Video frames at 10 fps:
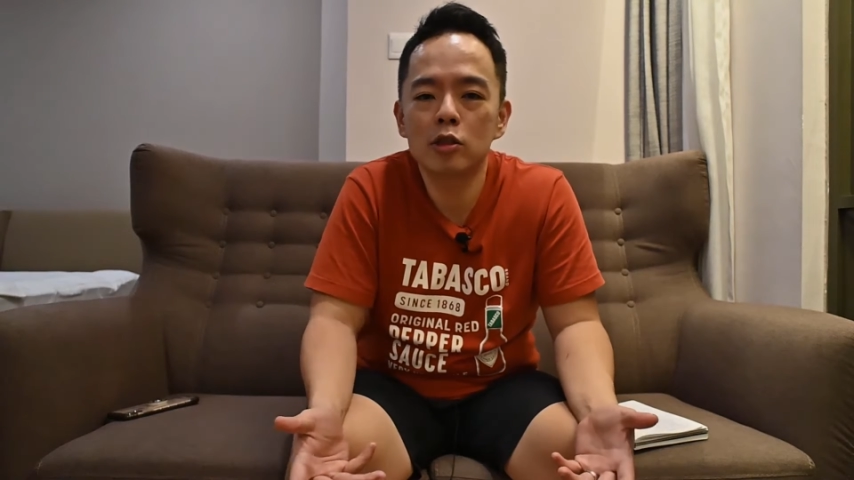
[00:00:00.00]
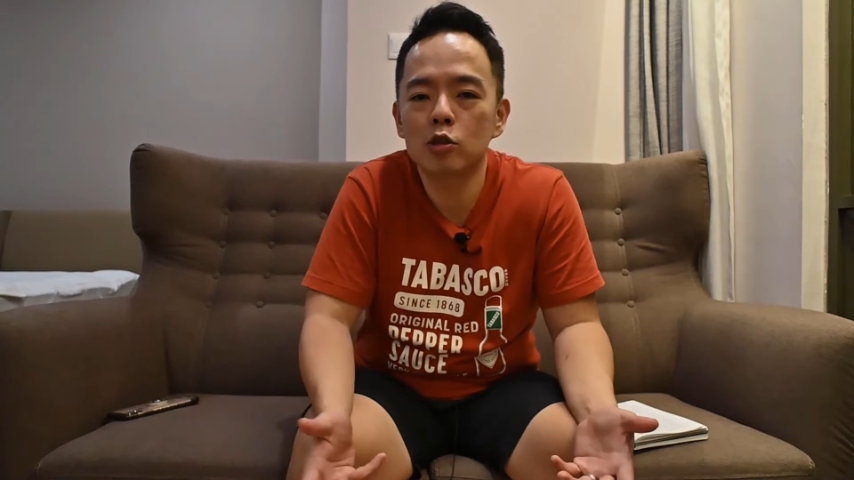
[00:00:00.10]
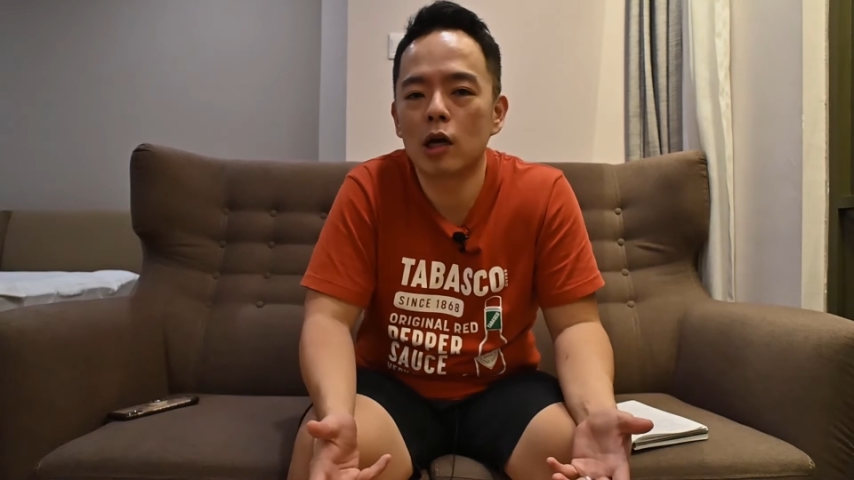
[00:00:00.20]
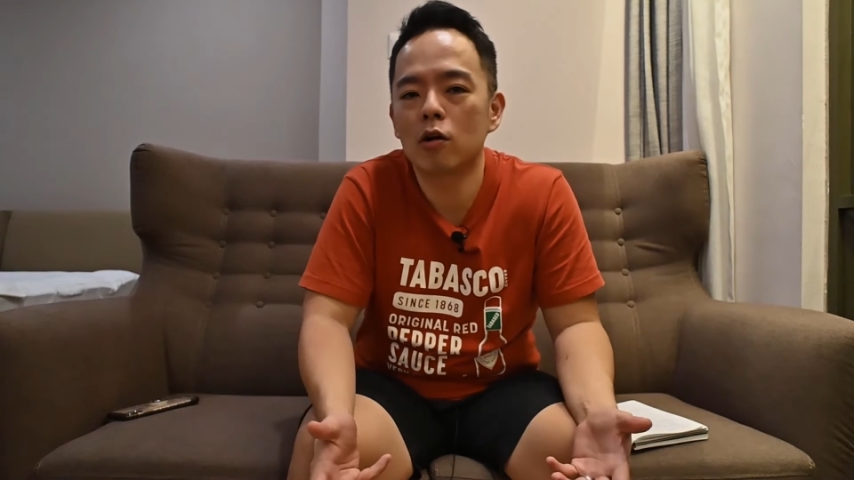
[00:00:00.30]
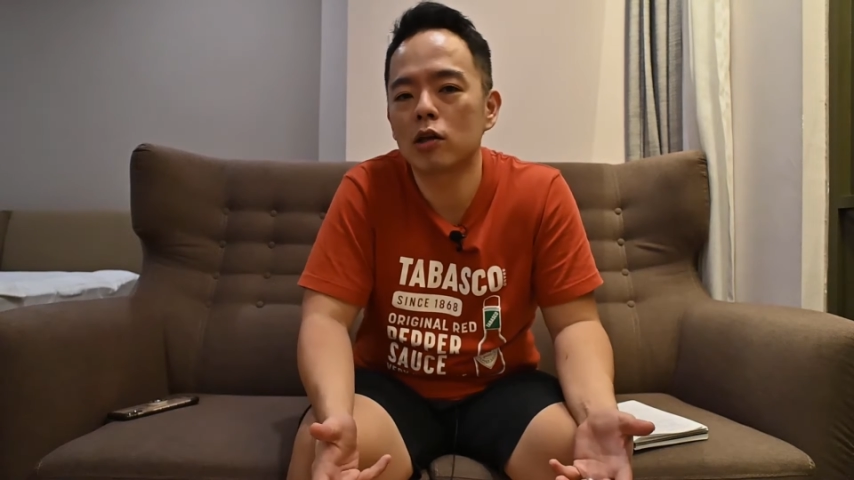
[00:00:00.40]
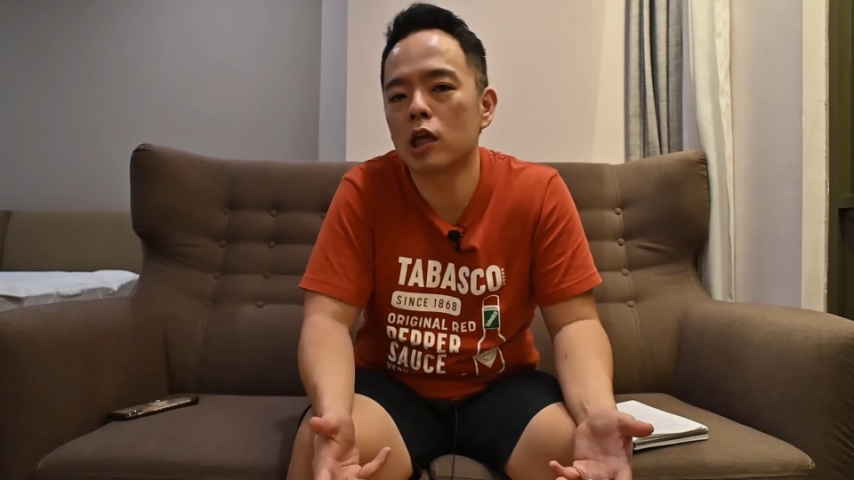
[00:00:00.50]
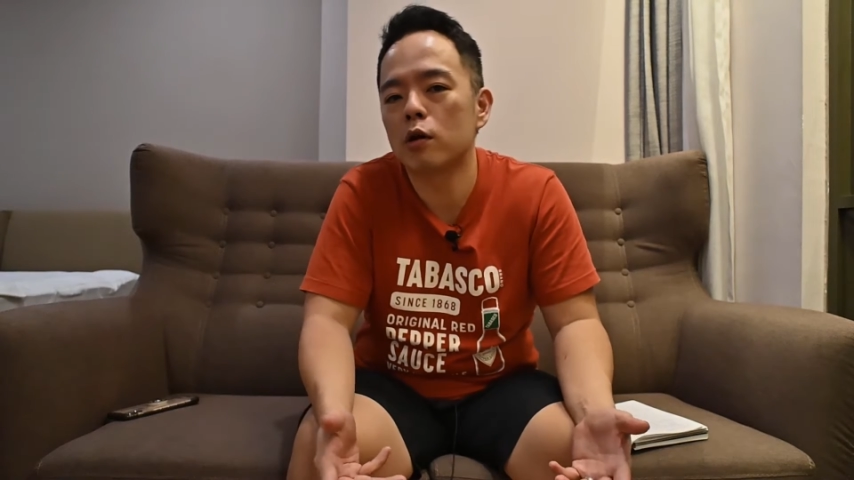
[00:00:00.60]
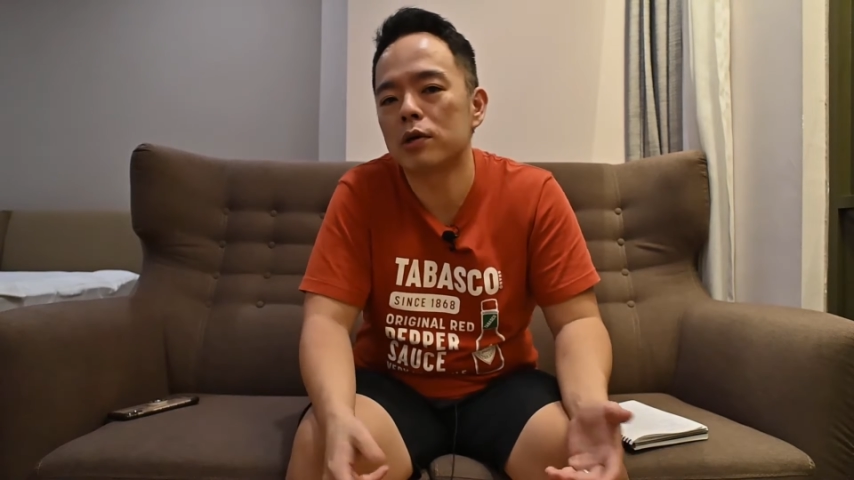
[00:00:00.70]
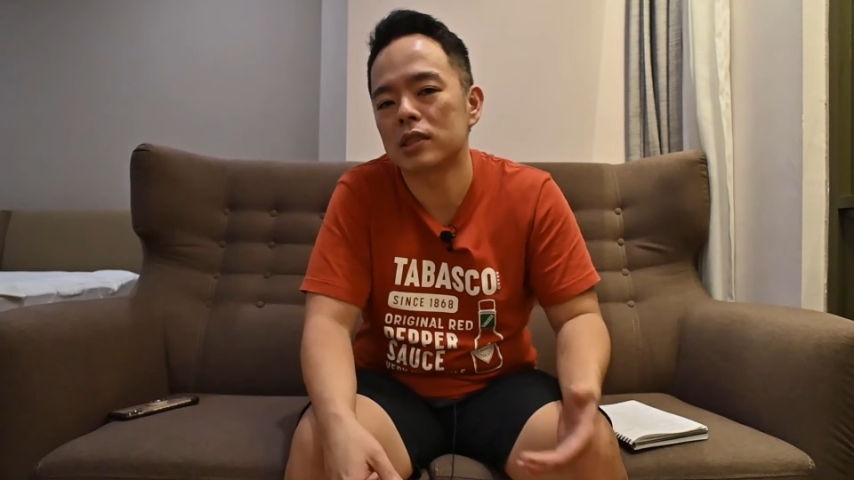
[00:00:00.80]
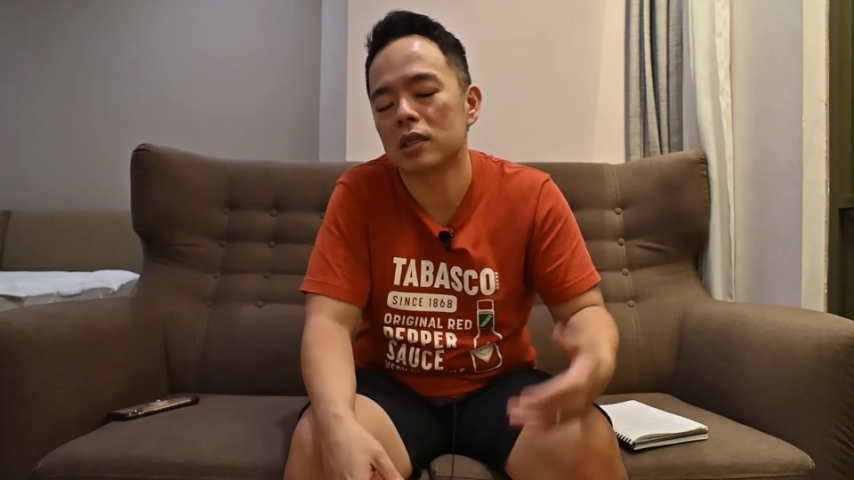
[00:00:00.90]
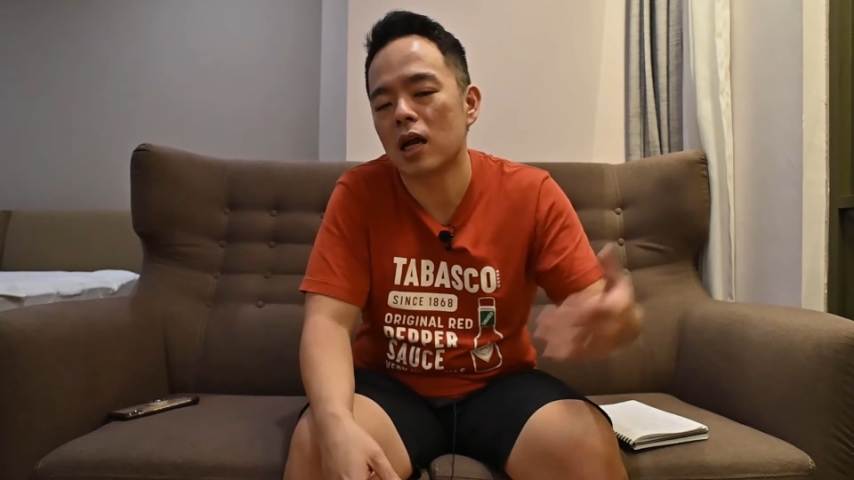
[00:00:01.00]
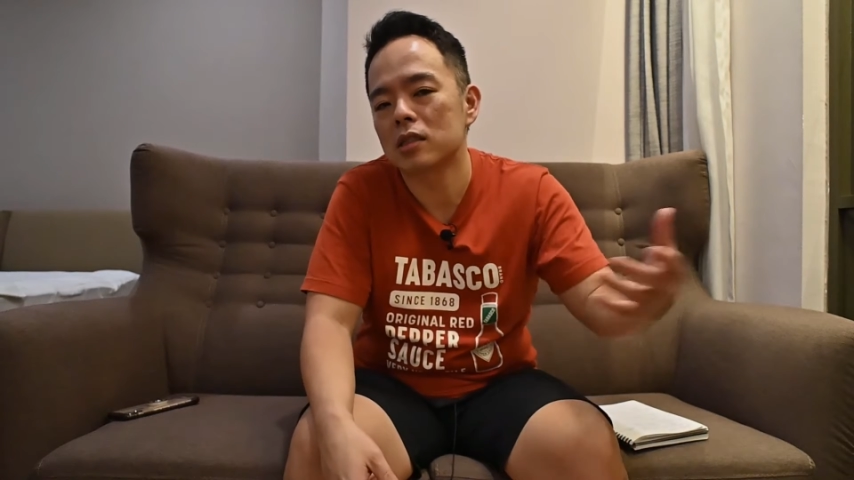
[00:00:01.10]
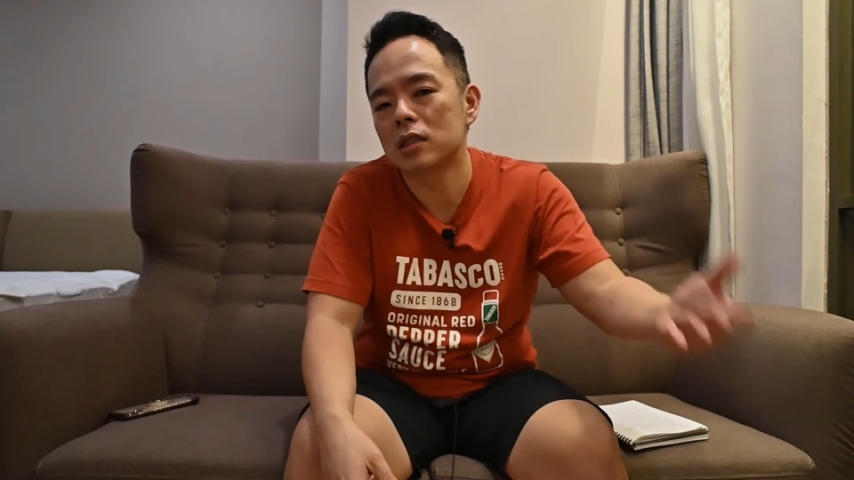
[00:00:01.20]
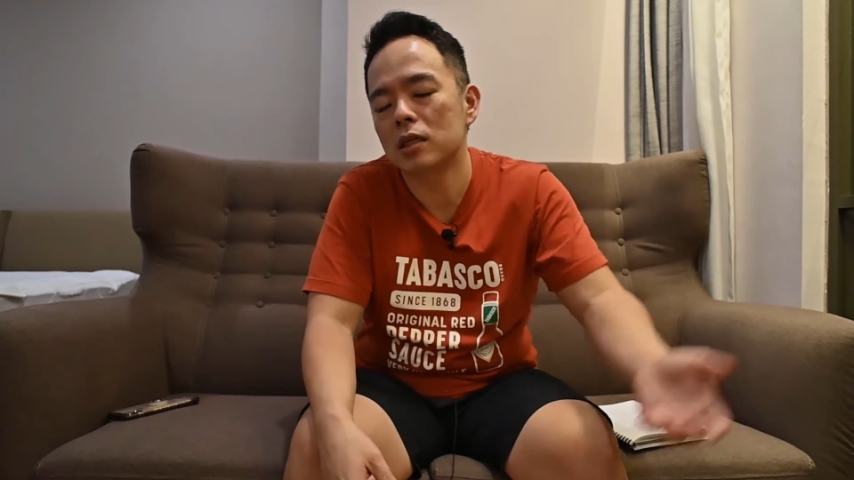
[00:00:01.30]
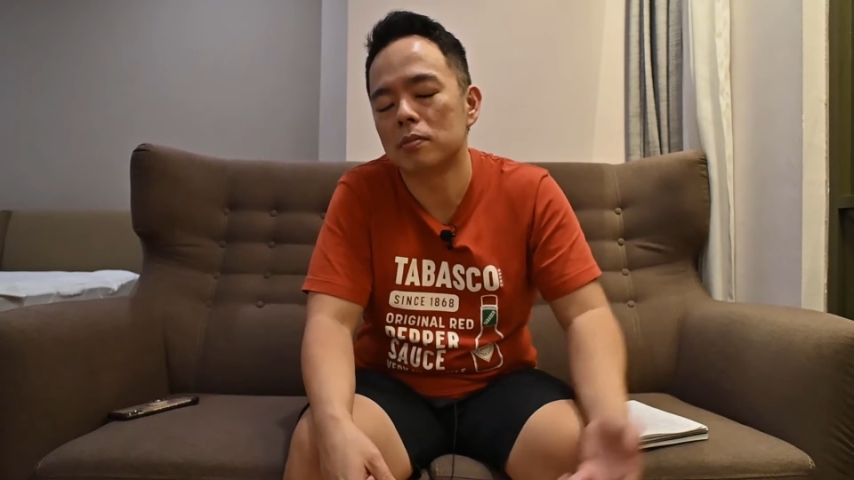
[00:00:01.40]
So I got curious and
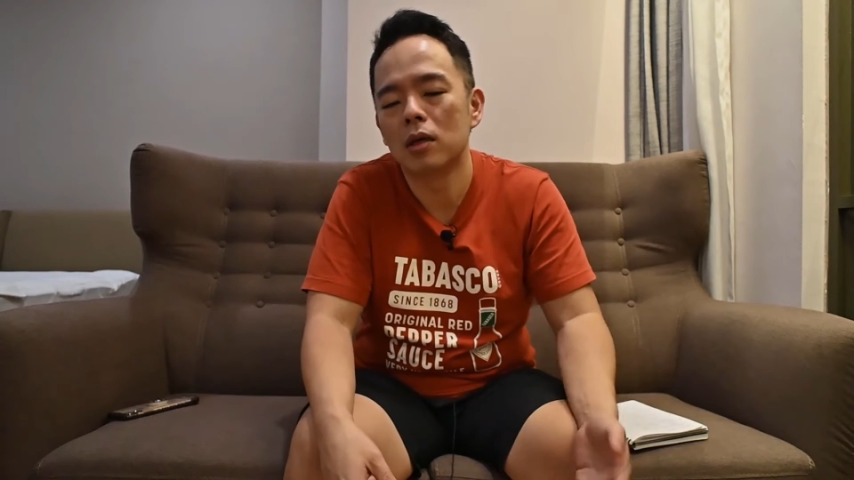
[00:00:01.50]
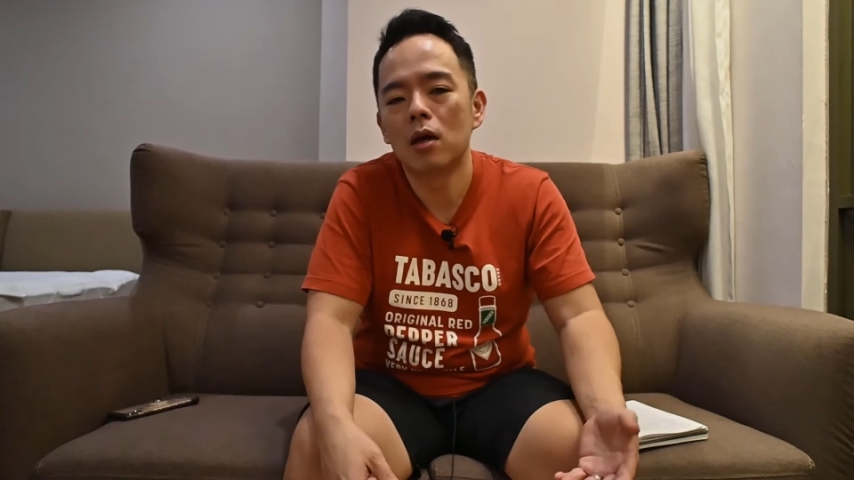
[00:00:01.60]
asked him